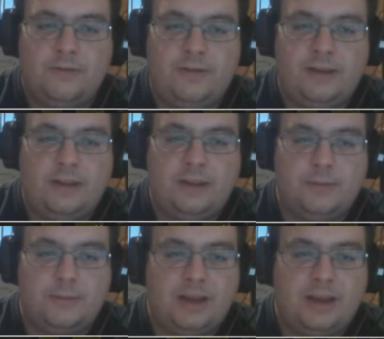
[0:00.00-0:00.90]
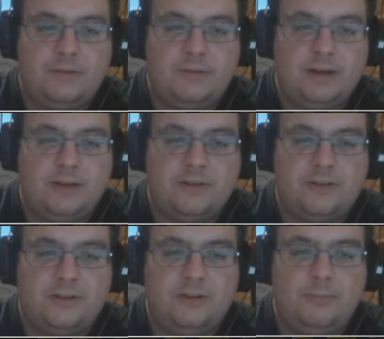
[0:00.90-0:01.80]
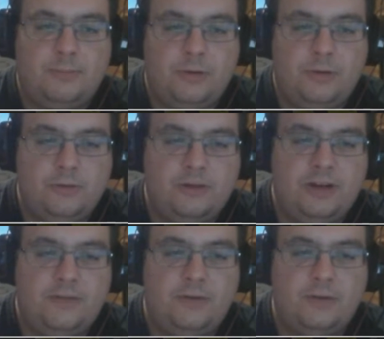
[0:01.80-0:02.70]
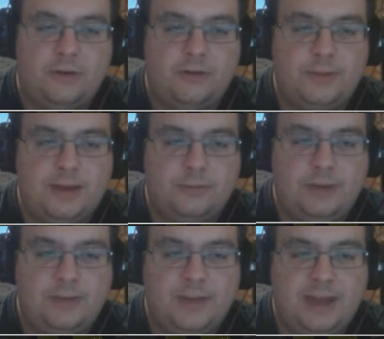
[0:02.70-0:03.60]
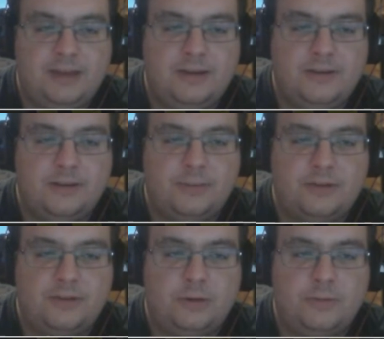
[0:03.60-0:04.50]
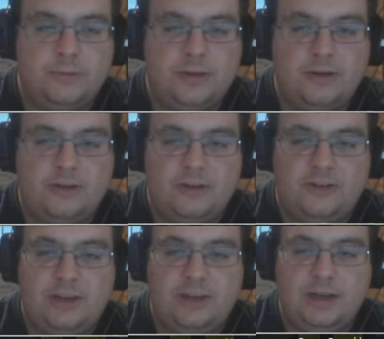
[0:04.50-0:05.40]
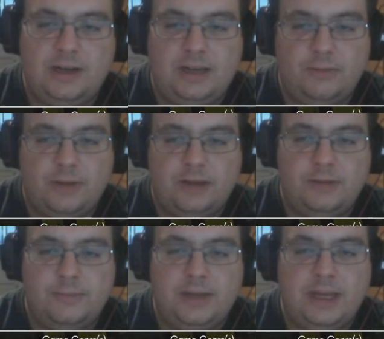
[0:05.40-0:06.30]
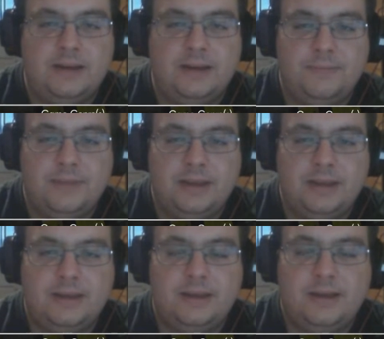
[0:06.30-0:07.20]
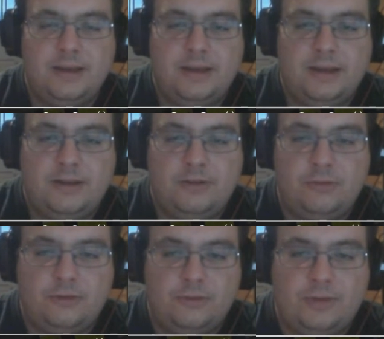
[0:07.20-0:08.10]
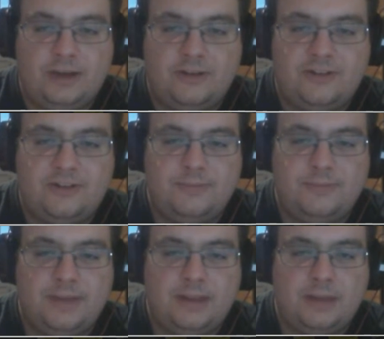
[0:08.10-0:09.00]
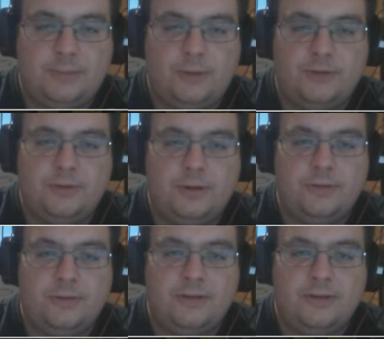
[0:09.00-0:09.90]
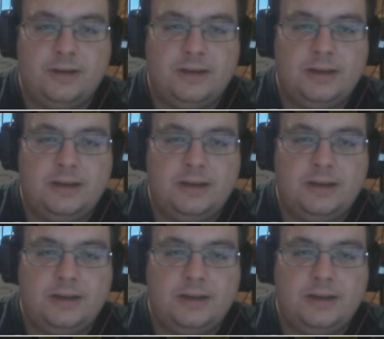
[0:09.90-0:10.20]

Also, the funny thing about the Mega Man fight is, usually for casual players, Ringman is the biggest problem because he seemingly randomly shoots rings that bounce around.